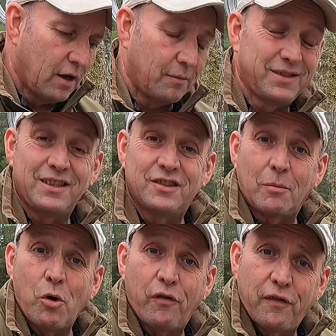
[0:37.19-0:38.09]
um, since
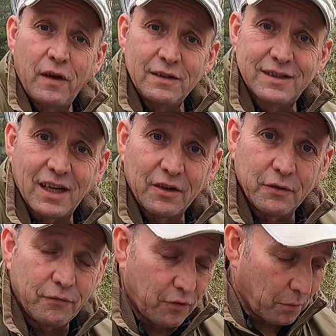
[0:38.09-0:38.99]
I'm off to
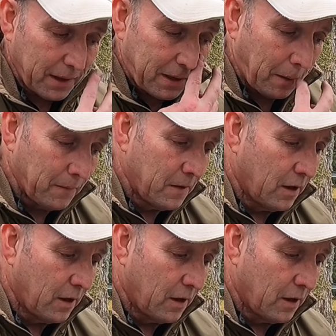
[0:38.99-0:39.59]
London for a week,